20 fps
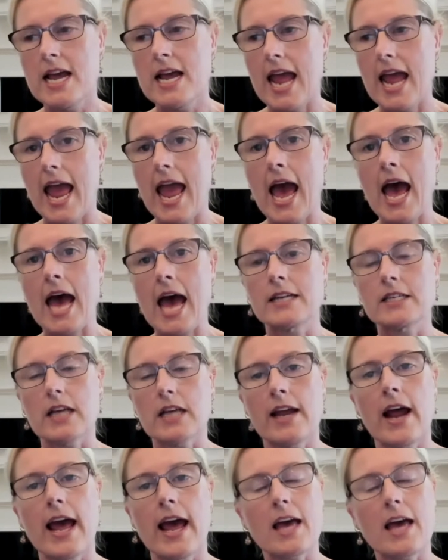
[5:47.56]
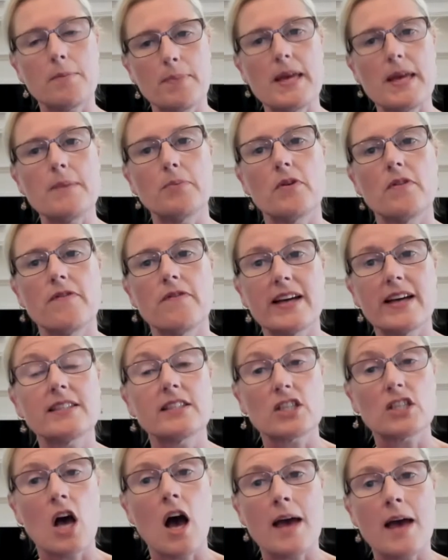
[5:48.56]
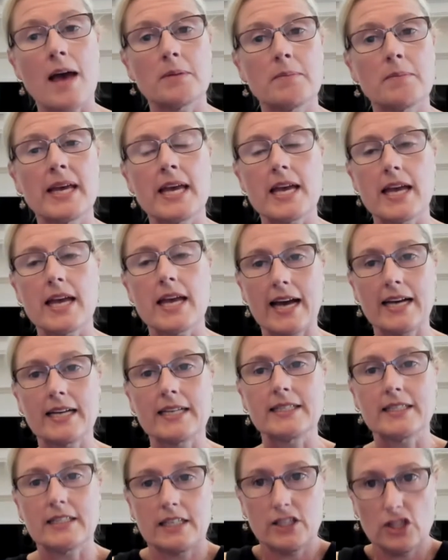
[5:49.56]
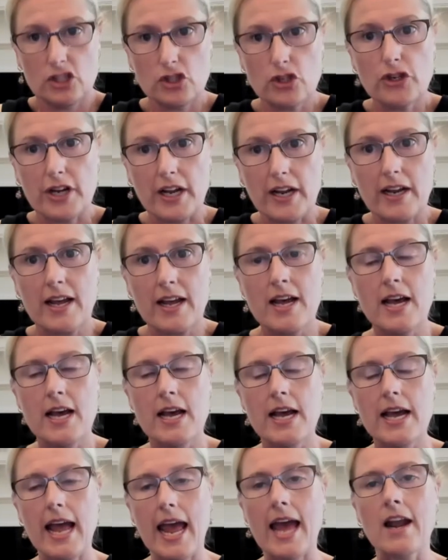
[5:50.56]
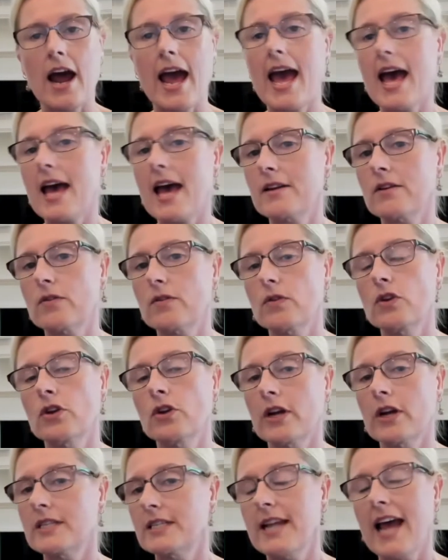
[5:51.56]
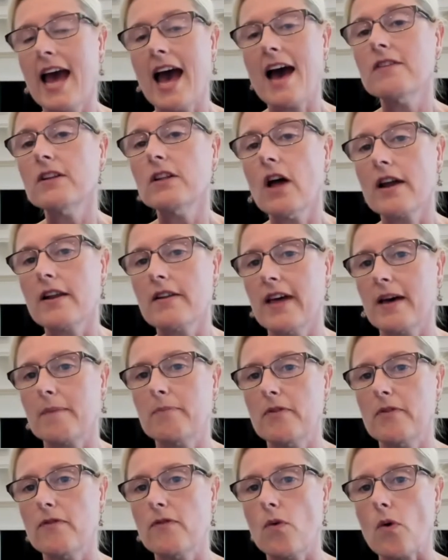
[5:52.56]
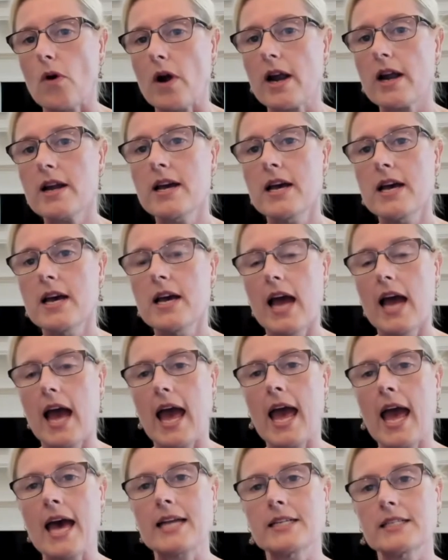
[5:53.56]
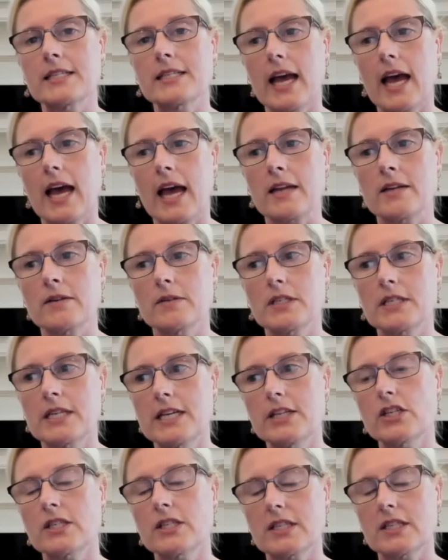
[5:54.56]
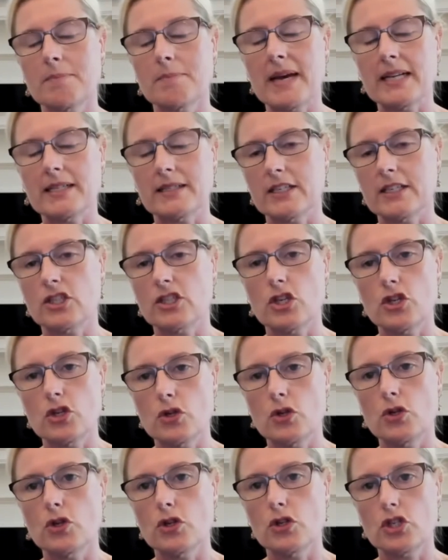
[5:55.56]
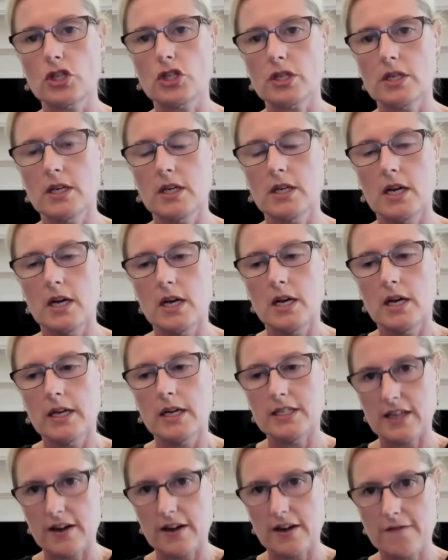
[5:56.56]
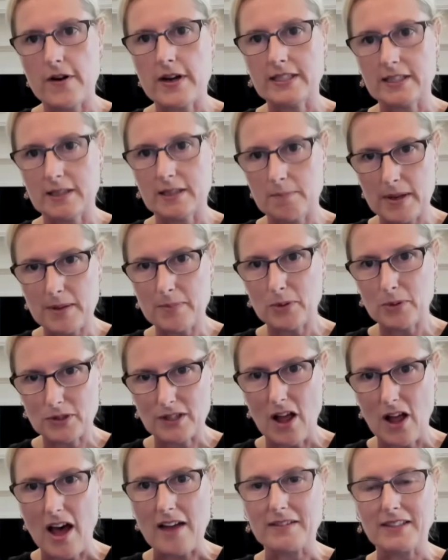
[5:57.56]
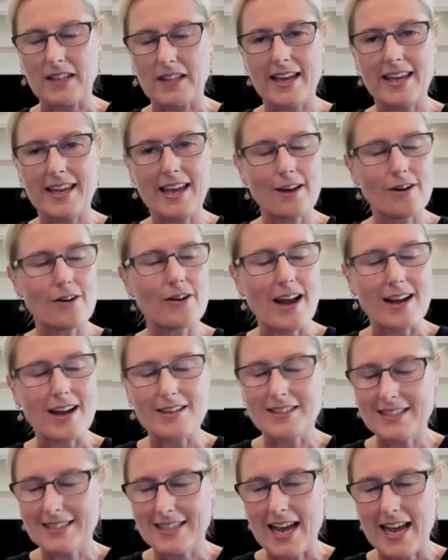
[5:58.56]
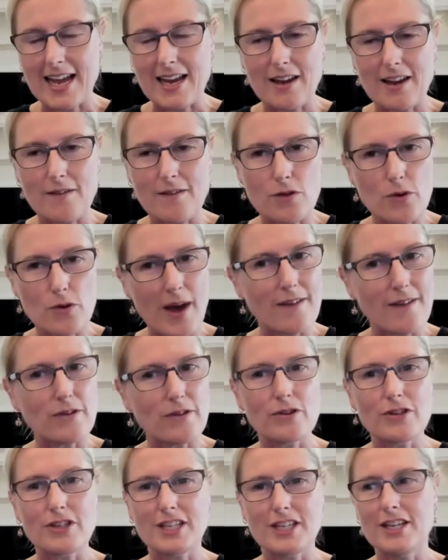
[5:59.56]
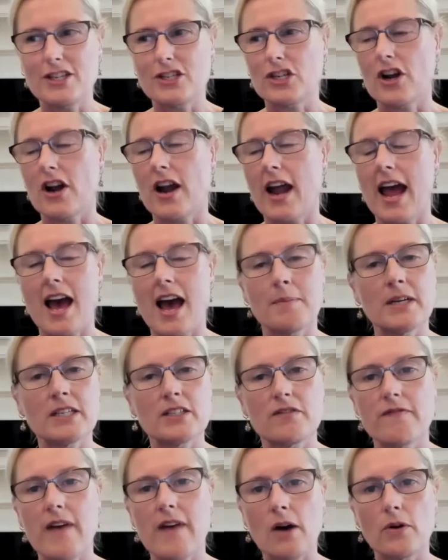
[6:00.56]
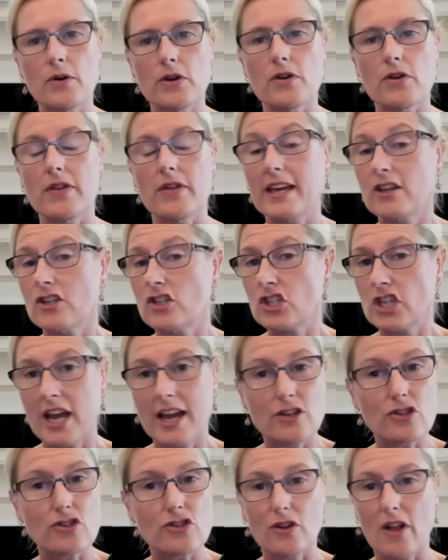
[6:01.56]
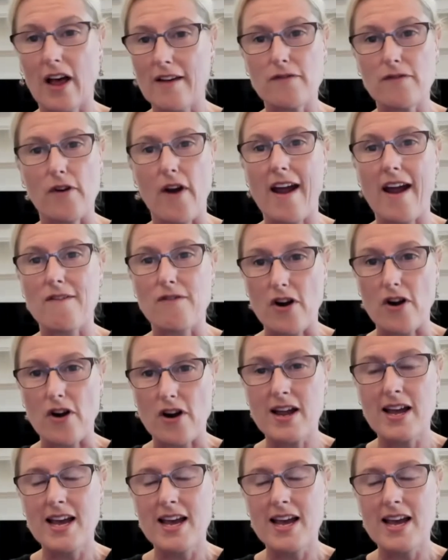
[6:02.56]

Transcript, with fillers: and and I had people invest time in me as a student, and I hadn't, you know, I didn't have a lot of that before, and and teachers can make such a huge difference in people's lives. I cannot understate if you have a good teacher how much value they can change your life forever.